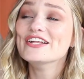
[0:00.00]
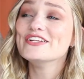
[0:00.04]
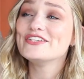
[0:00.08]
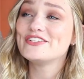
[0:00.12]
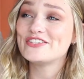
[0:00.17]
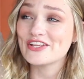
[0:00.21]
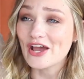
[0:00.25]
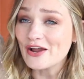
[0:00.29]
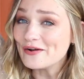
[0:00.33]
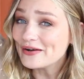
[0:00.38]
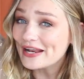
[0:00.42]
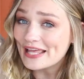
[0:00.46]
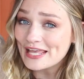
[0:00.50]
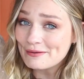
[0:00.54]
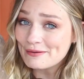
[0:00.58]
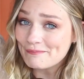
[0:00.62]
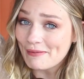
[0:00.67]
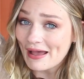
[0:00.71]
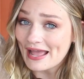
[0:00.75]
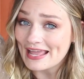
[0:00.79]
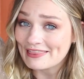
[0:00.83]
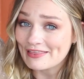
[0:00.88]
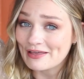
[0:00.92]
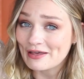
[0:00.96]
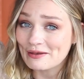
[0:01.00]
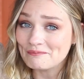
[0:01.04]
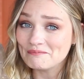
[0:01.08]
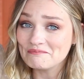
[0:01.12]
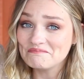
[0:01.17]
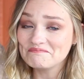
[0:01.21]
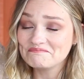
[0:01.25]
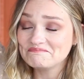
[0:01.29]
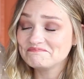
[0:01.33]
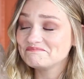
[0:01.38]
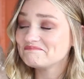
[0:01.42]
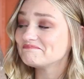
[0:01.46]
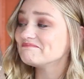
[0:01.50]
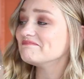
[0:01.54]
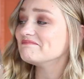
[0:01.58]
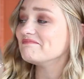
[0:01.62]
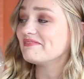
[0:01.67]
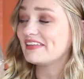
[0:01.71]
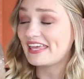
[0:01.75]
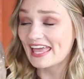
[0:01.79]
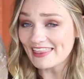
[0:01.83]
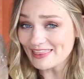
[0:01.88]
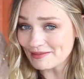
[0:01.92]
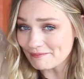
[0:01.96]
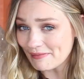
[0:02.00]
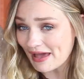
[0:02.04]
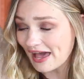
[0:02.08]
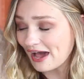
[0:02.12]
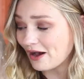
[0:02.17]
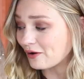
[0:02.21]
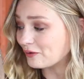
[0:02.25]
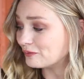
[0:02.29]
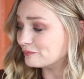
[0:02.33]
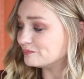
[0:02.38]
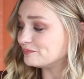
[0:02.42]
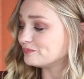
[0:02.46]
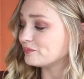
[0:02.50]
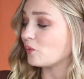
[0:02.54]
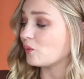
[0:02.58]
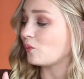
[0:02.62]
don't eBay them, get them out,